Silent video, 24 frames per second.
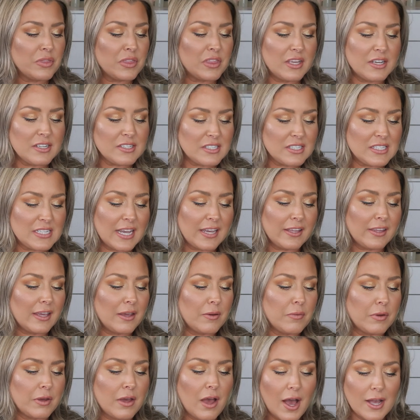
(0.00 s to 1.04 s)
this
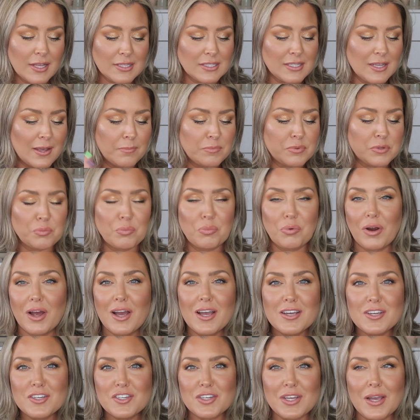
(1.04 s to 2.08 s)
daily concepts
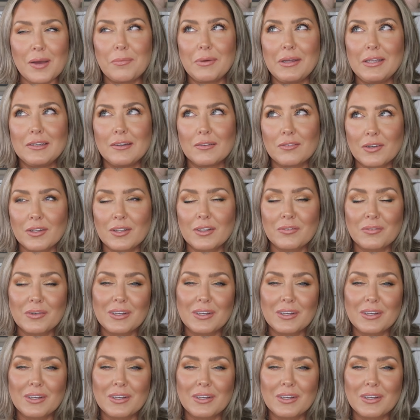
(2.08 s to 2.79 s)
brush i mean really,